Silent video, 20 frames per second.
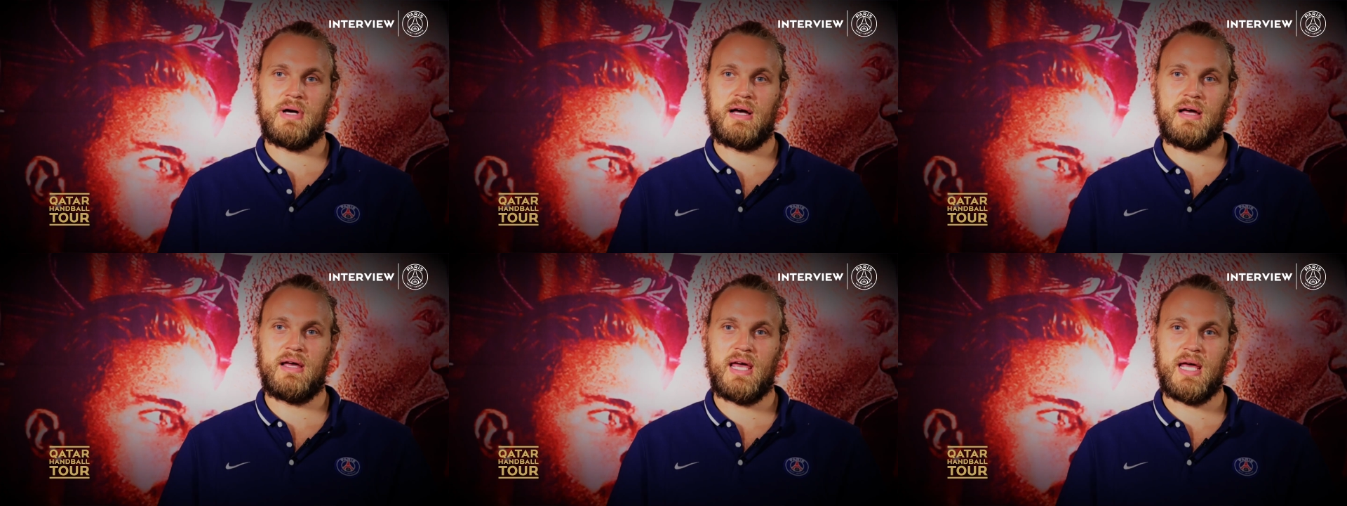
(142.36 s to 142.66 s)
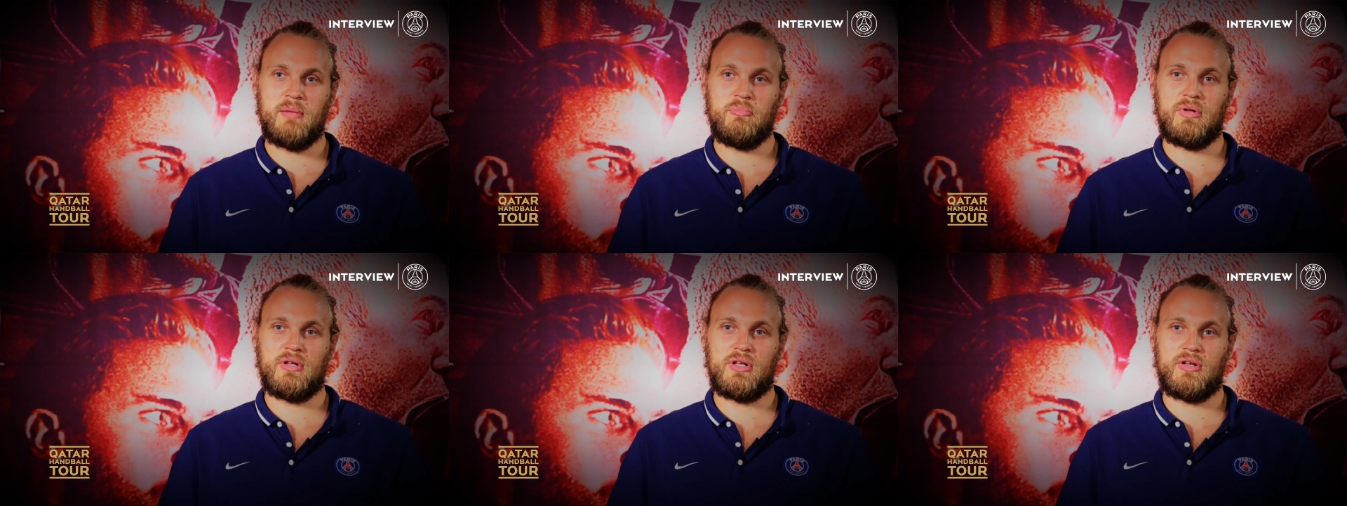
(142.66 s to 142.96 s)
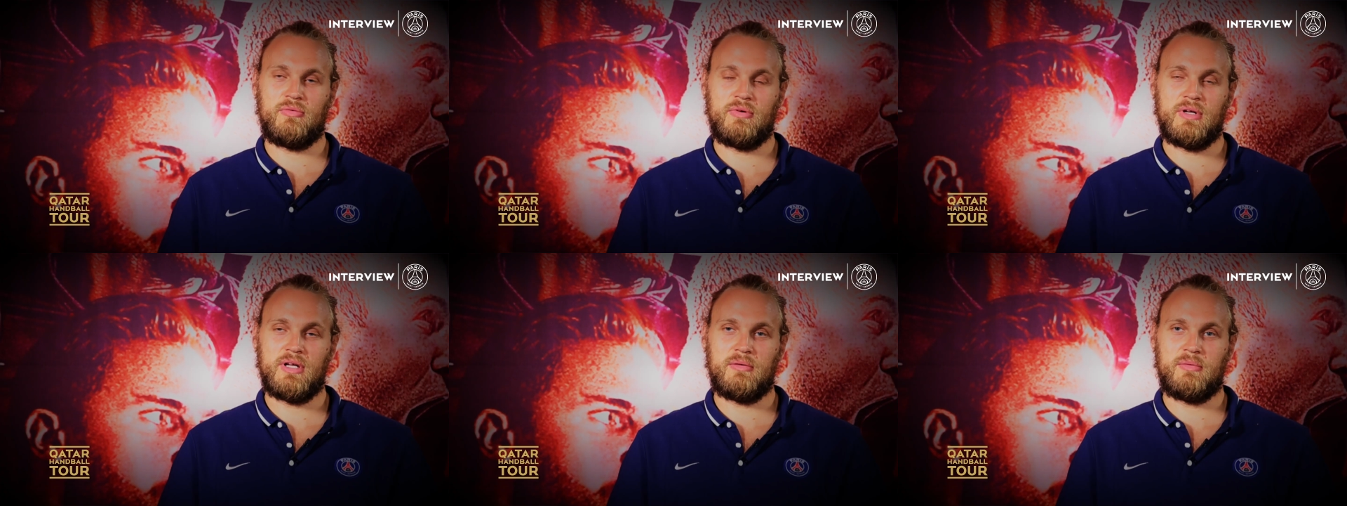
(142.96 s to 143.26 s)
my handball
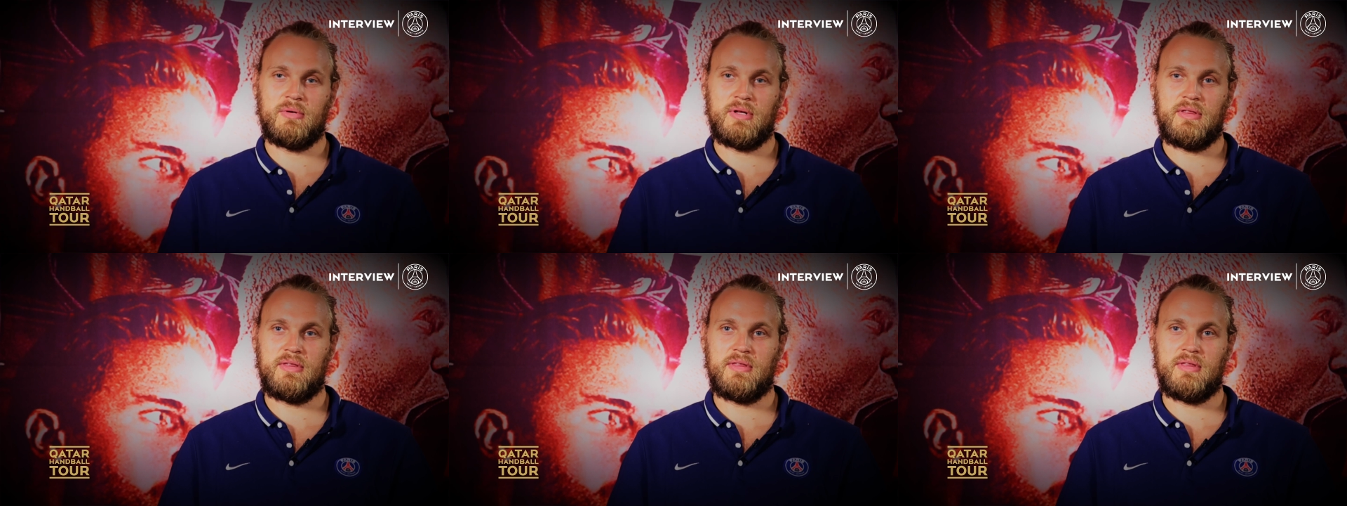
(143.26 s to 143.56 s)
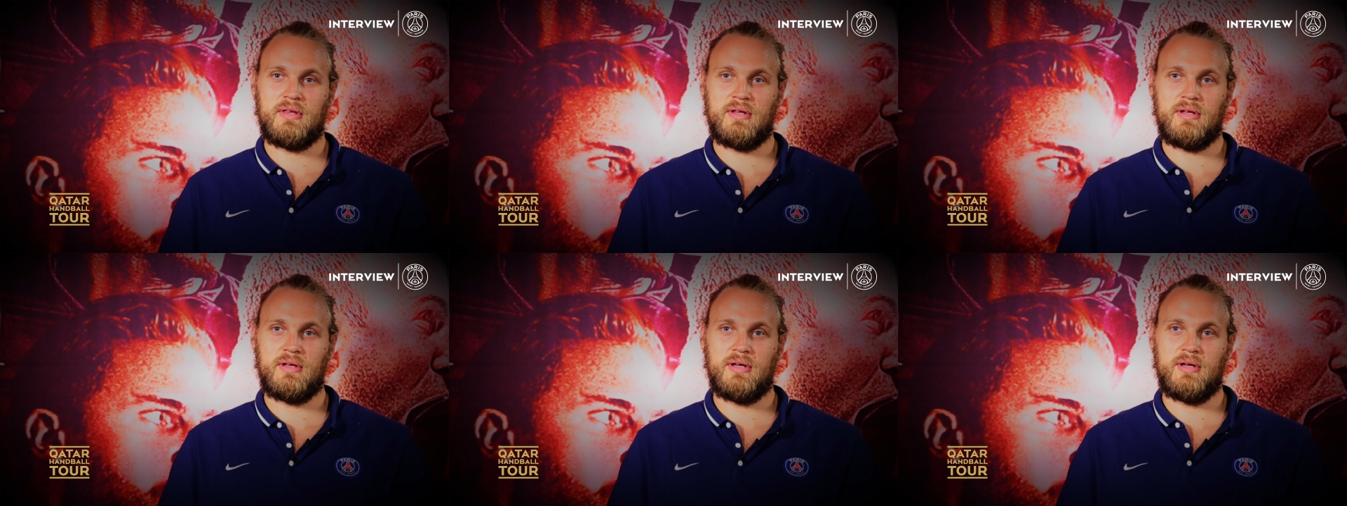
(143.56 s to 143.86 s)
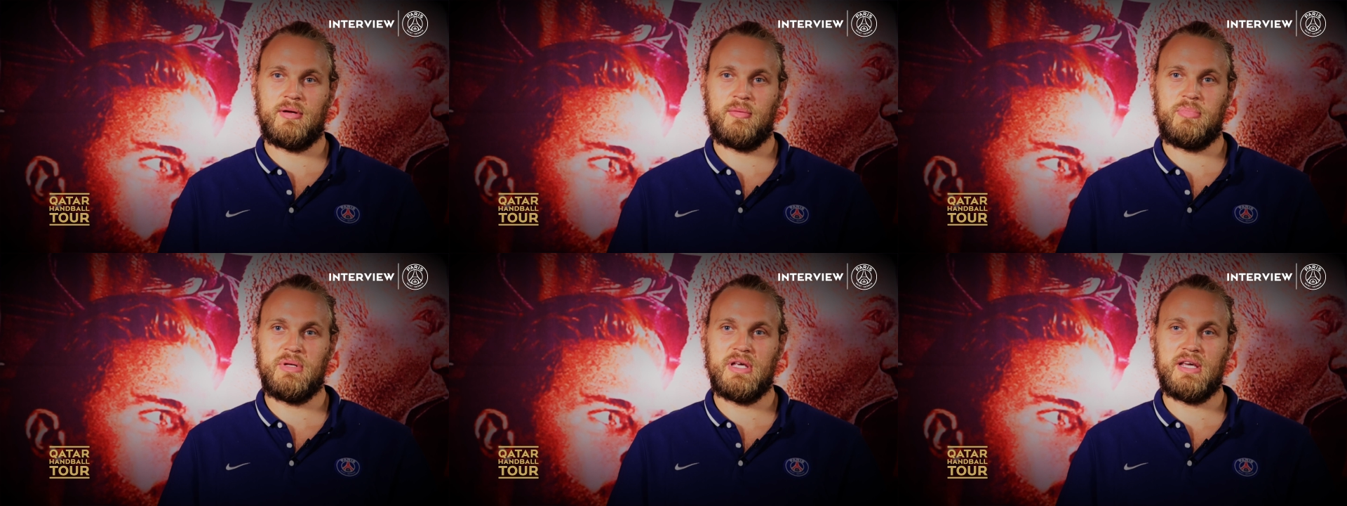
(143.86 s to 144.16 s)
career with
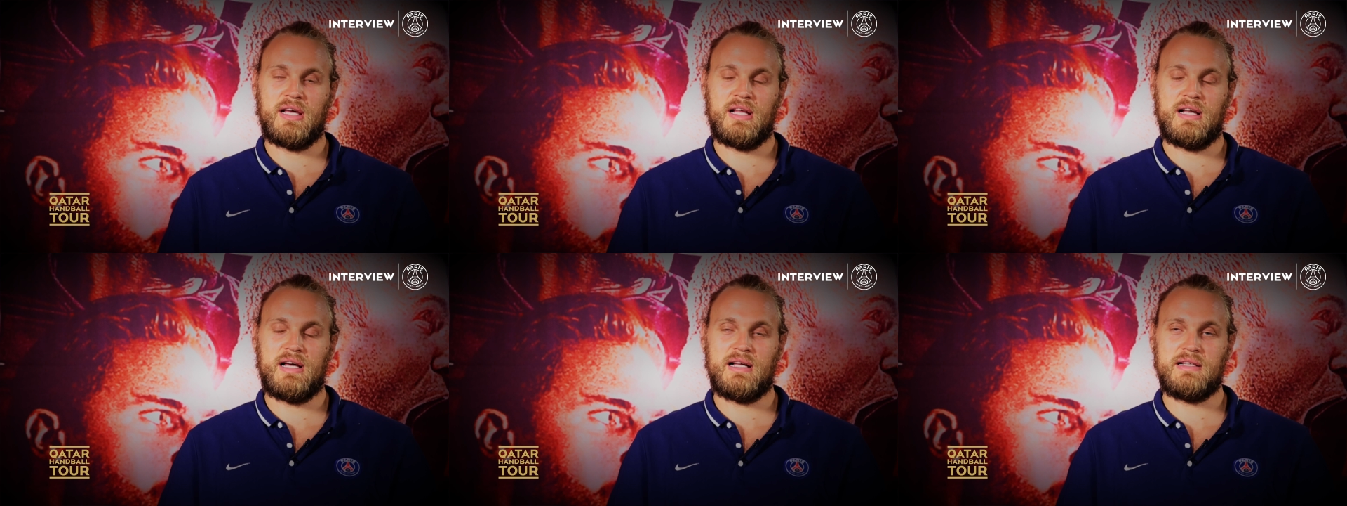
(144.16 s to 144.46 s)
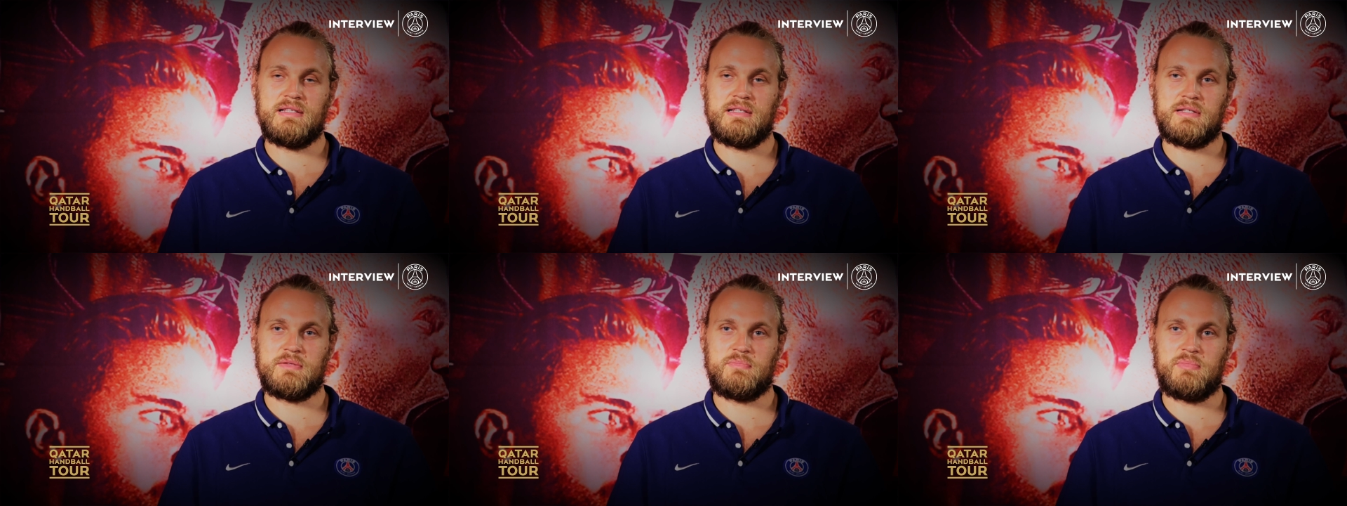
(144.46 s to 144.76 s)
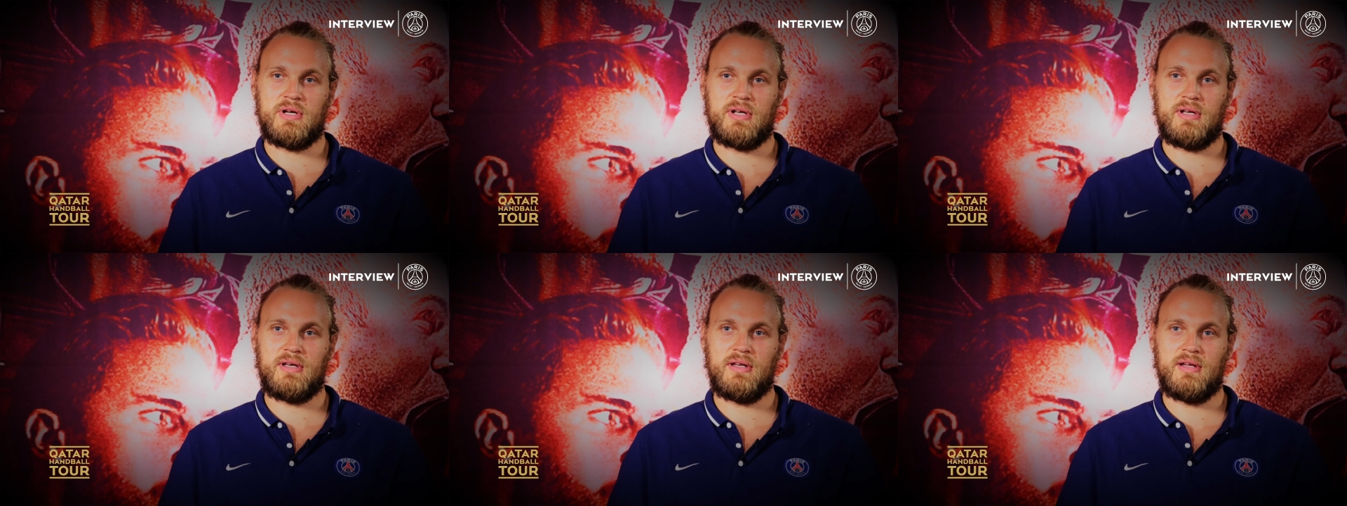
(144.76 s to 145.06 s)
being an artist,
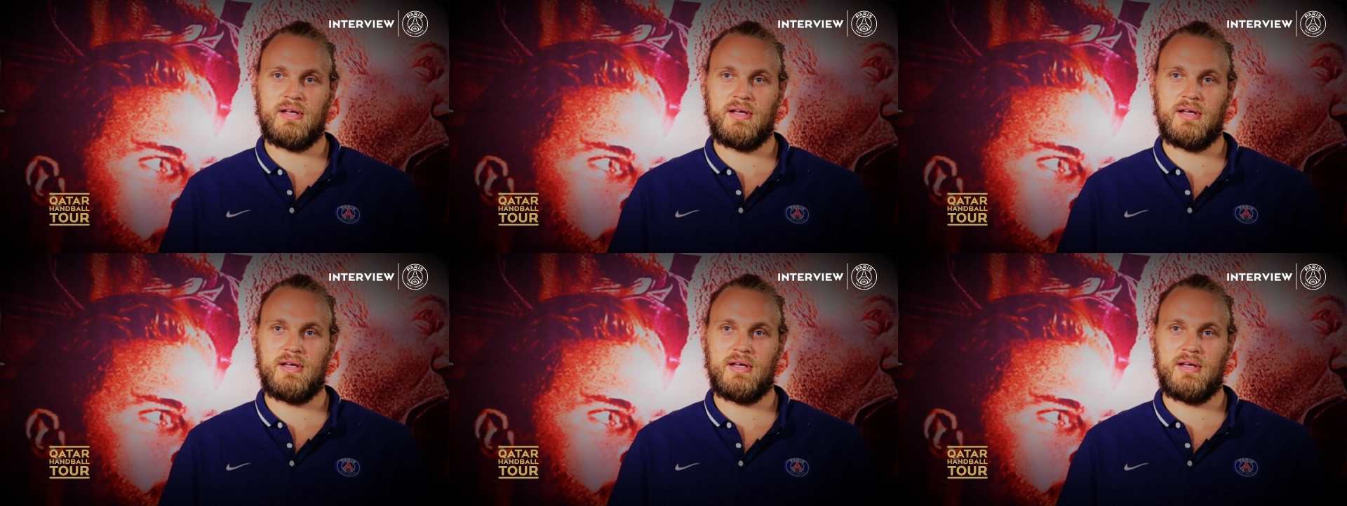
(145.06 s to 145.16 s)
but